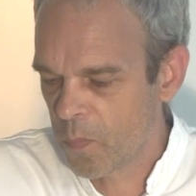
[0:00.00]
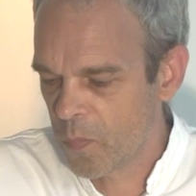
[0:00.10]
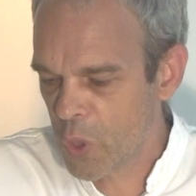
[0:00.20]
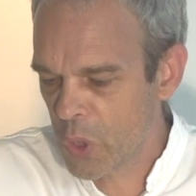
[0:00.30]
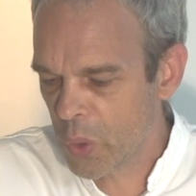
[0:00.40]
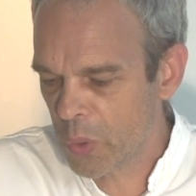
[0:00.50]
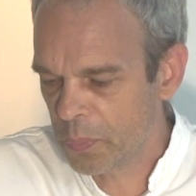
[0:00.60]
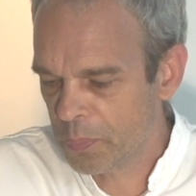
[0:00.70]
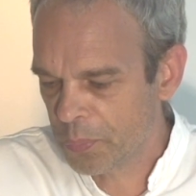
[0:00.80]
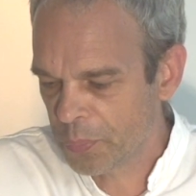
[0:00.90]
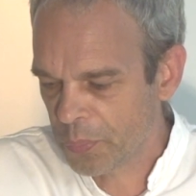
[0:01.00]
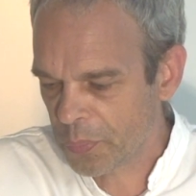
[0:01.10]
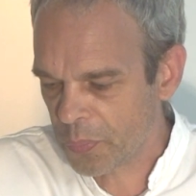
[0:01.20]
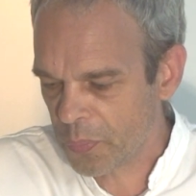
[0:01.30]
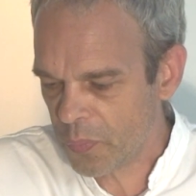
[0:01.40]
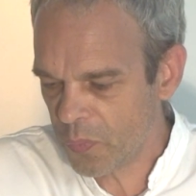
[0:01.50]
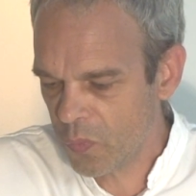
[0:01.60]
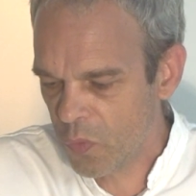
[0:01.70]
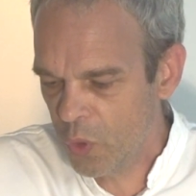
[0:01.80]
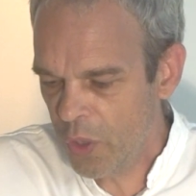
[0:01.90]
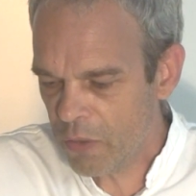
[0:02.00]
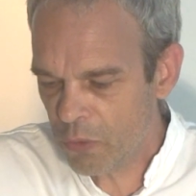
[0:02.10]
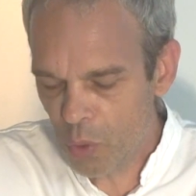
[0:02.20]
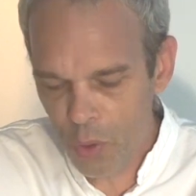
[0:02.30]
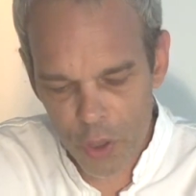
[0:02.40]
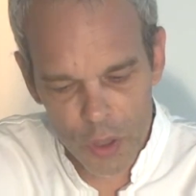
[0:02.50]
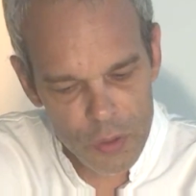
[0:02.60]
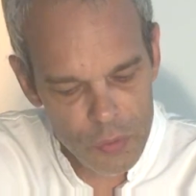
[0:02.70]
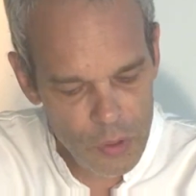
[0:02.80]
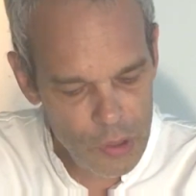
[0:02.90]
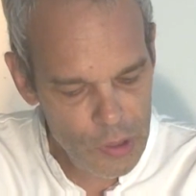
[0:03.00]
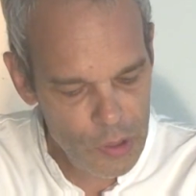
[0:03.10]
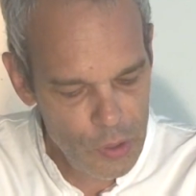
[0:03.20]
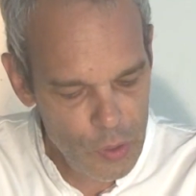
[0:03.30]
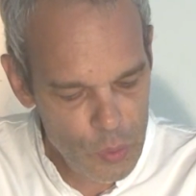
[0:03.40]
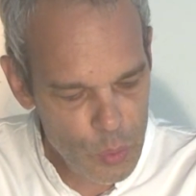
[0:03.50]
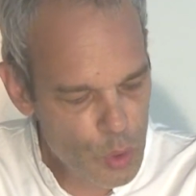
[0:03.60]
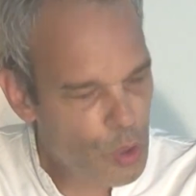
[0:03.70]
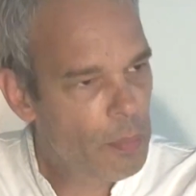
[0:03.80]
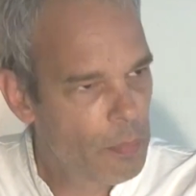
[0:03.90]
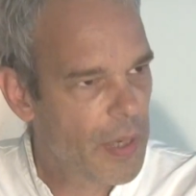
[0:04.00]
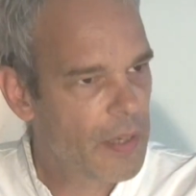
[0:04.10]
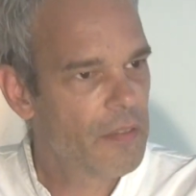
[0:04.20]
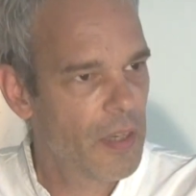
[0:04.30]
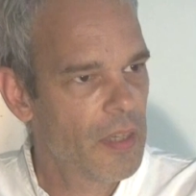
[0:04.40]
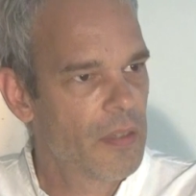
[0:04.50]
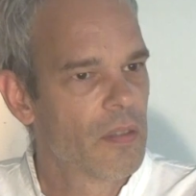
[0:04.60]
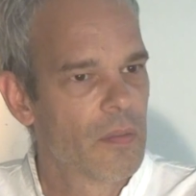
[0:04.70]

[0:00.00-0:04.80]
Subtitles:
But so you have to learn to stop mind there.